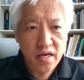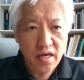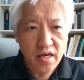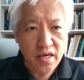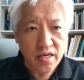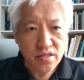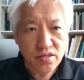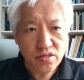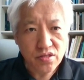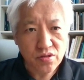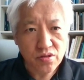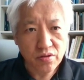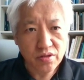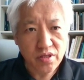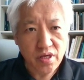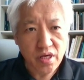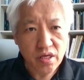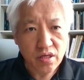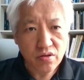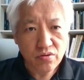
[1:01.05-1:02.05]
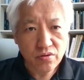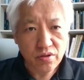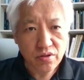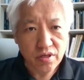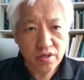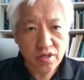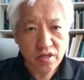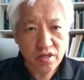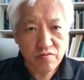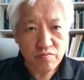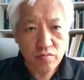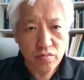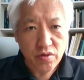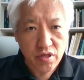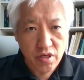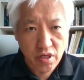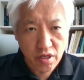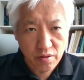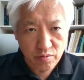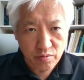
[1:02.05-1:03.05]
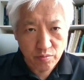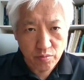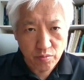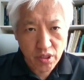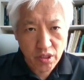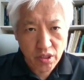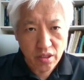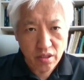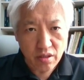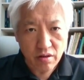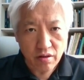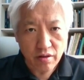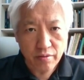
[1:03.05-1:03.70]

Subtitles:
And so they could give me a